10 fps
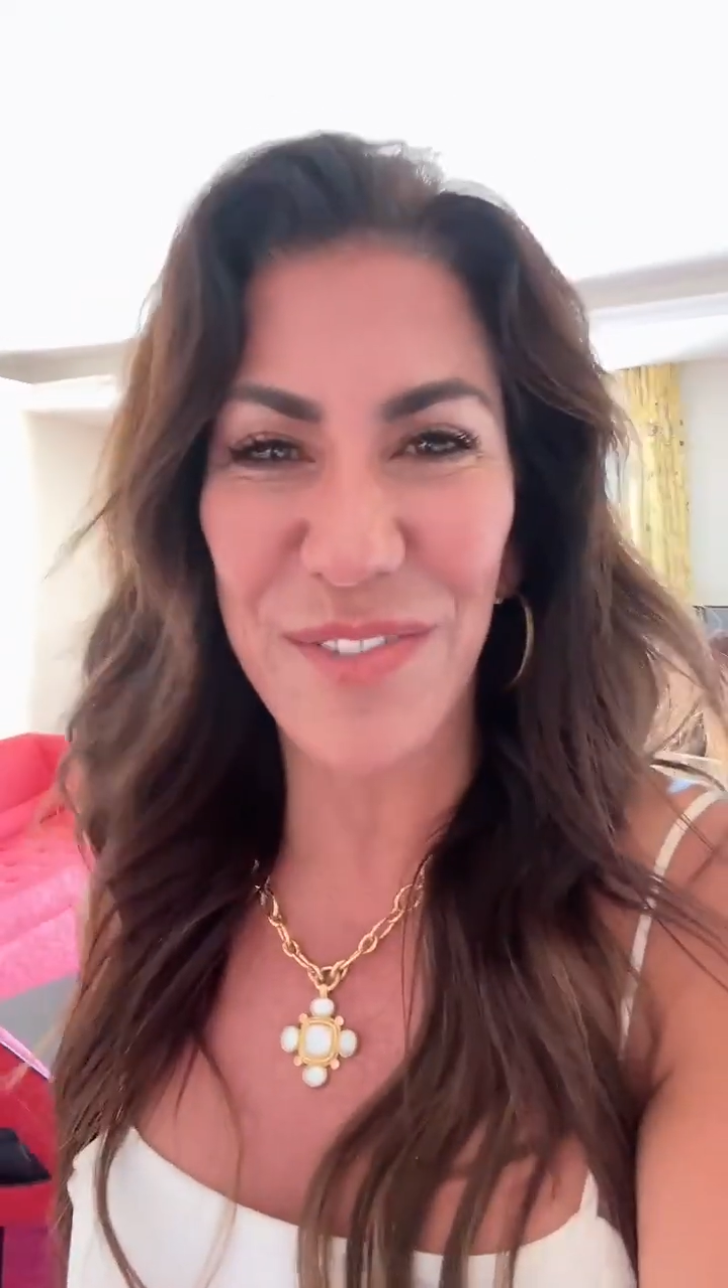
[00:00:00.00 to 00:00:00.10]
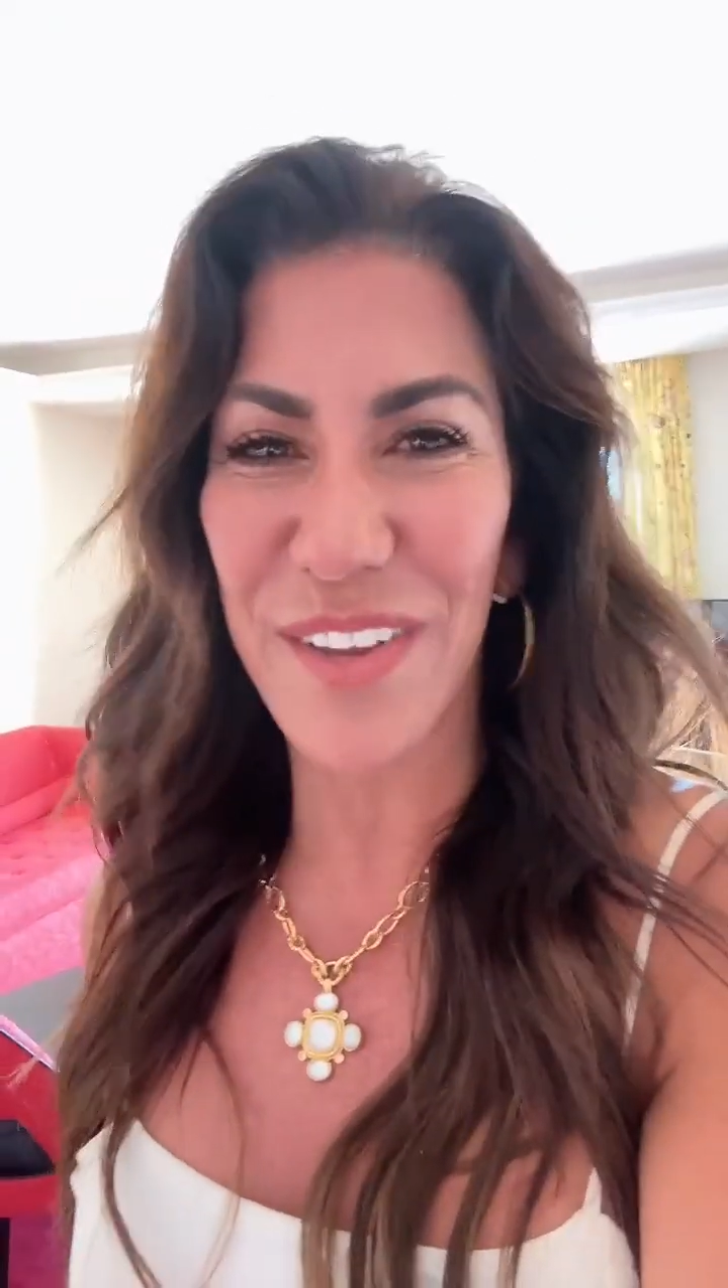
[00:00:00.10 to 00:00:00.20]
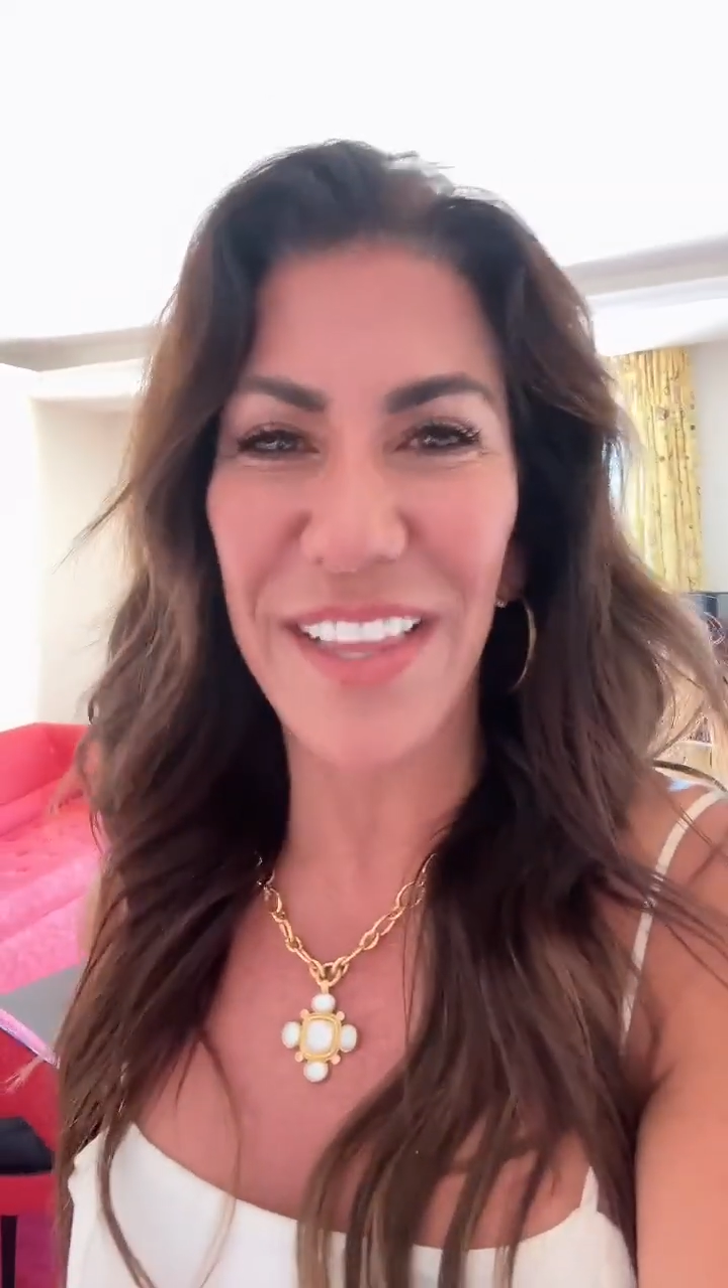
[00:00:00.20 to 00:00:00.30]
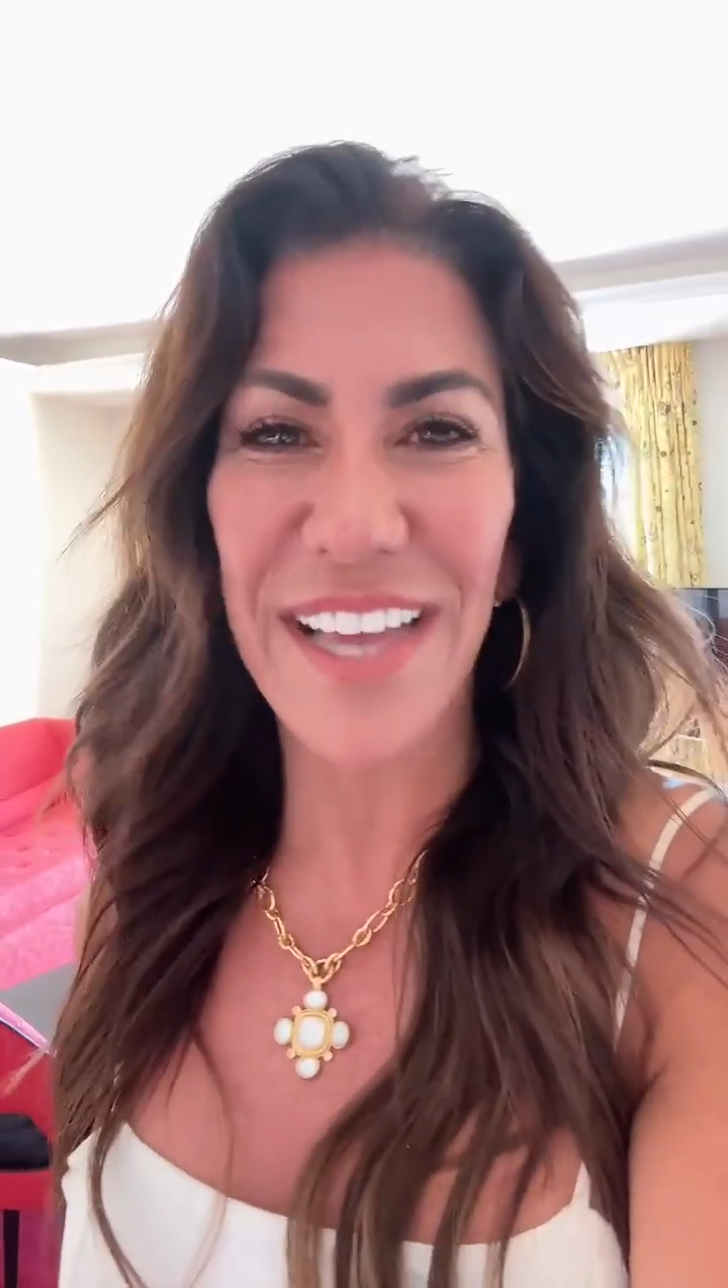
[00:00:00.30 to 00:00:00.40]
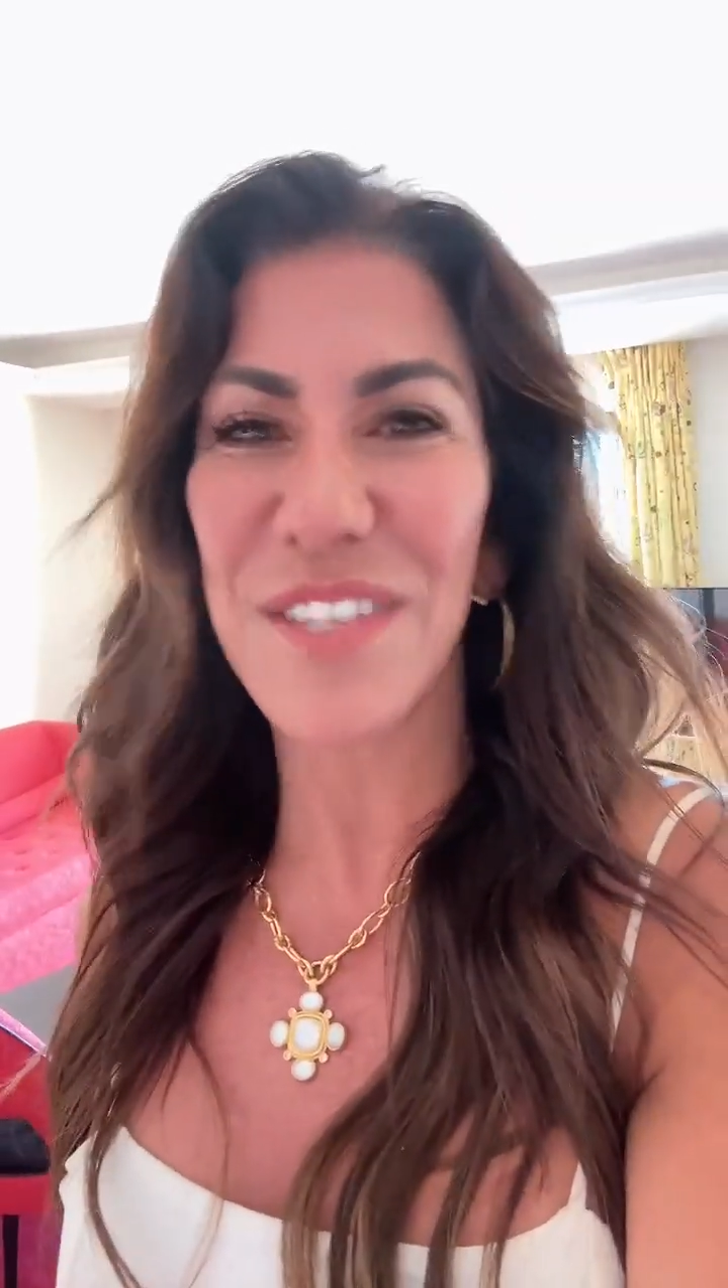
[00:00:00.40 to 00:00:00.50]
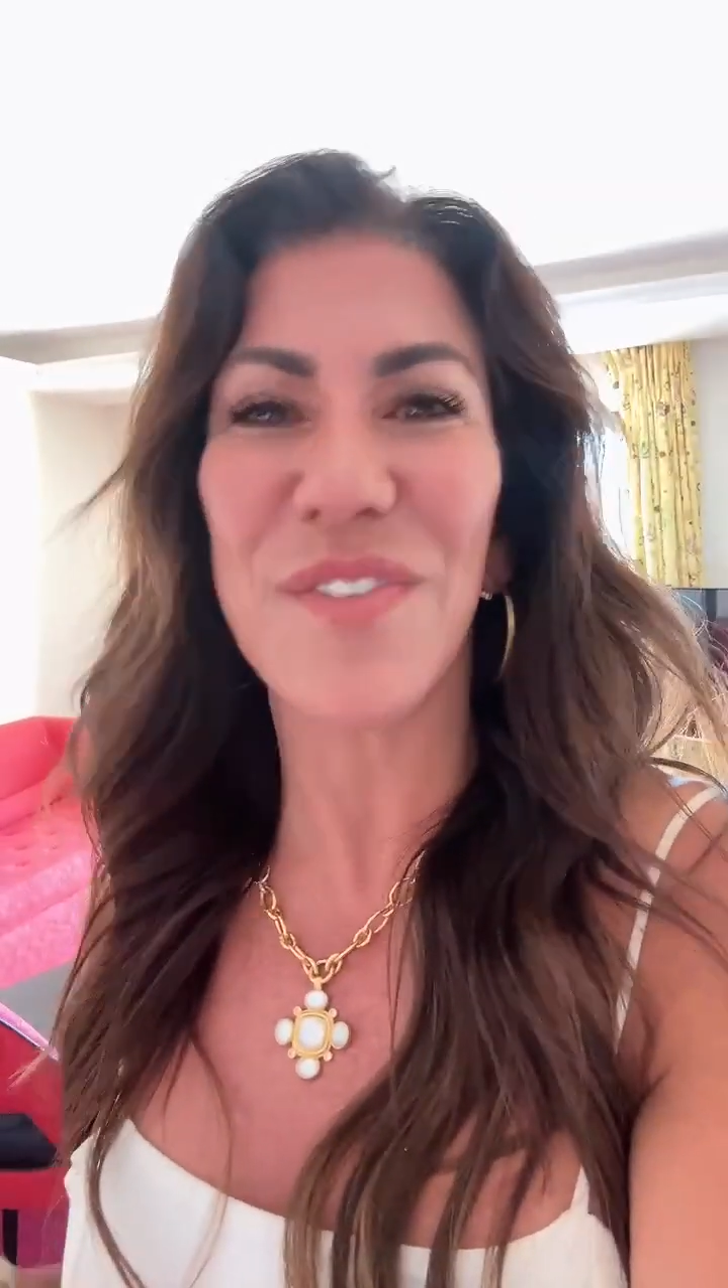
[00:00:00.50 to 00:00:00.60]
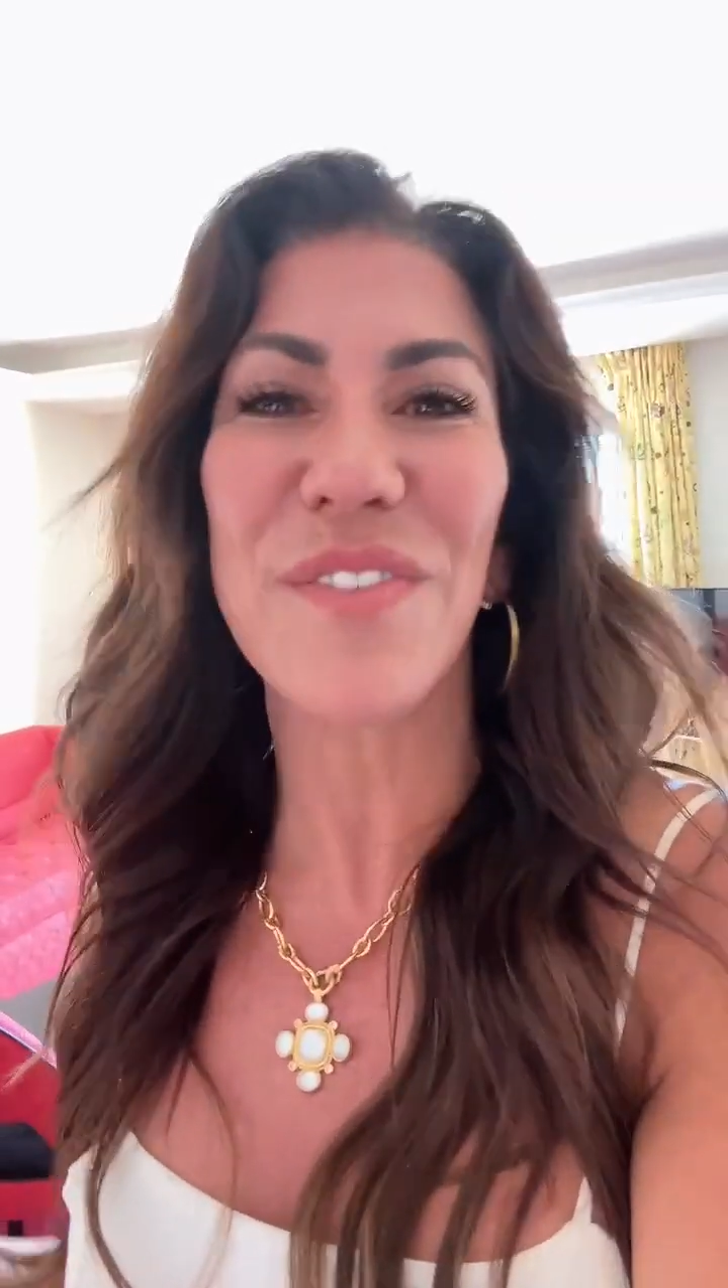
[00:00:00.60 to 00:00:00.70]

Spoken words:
for the last